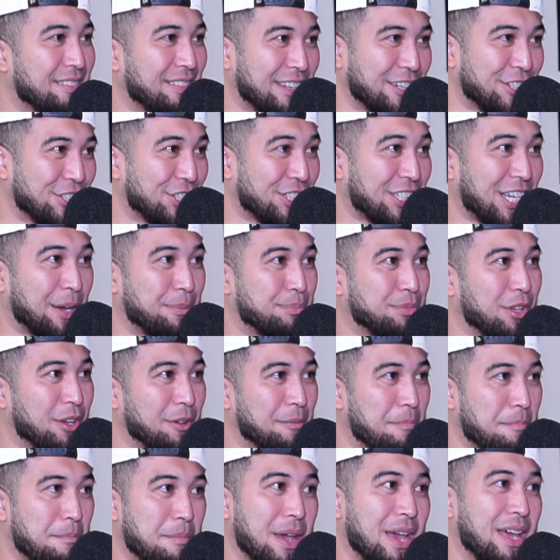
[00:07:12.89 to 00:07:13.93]
then they just
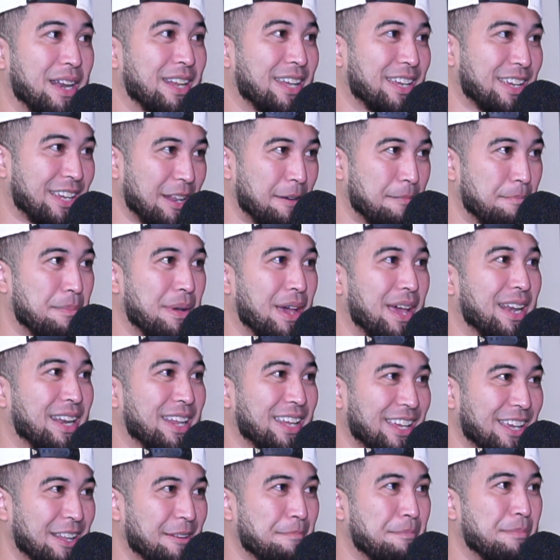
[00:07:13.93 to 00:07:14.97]
kept on betting and
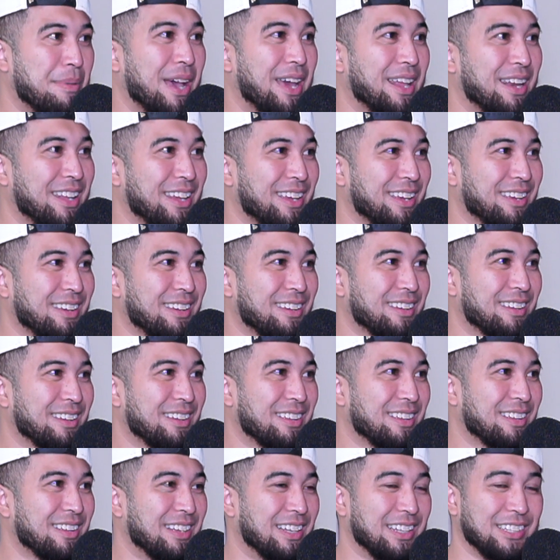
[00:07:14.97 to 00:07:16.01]
betting and betting.
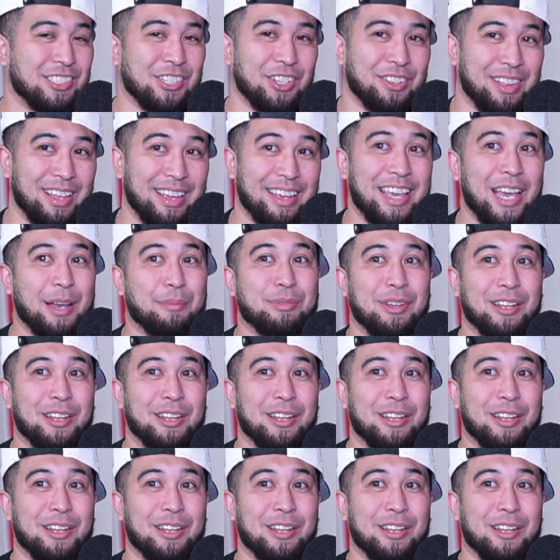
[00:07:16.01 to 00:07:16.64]
Oh, yeah, that's a dangerous game.